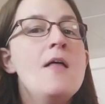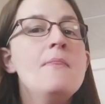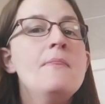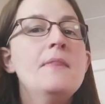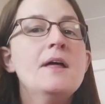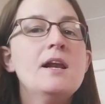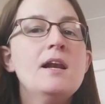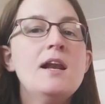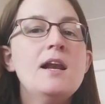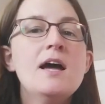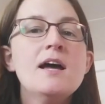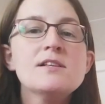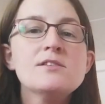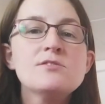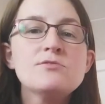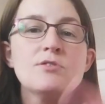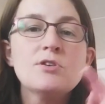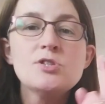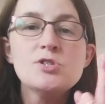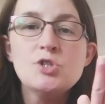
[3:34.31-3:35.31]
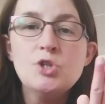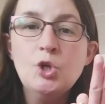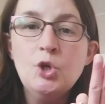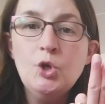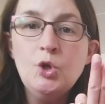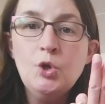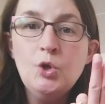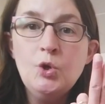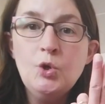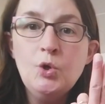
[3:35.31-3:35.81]
The clock struck
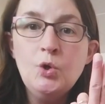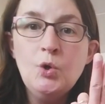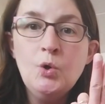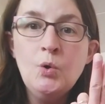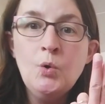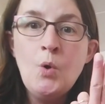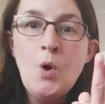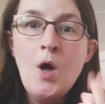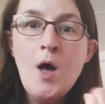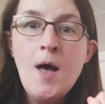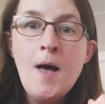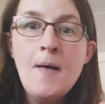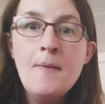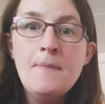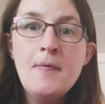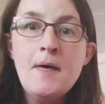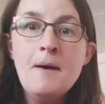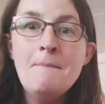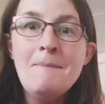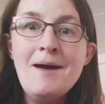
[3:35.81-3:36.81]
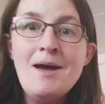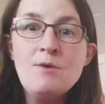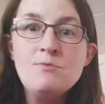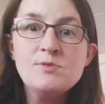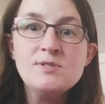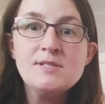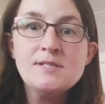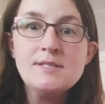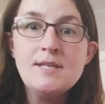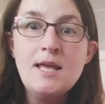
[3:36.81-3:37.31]
two, the
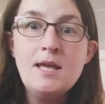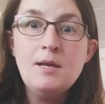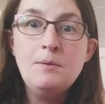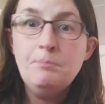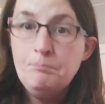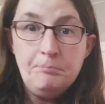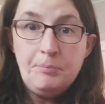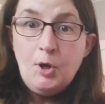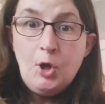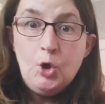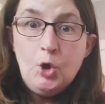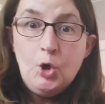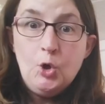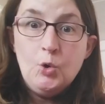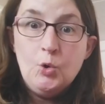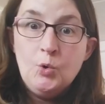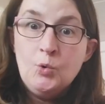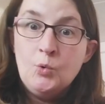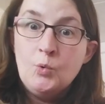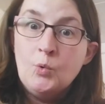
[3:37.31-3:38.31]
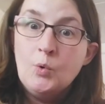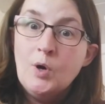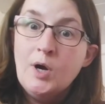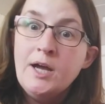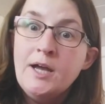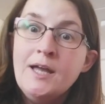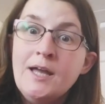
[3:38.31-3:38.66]
mouse said boo.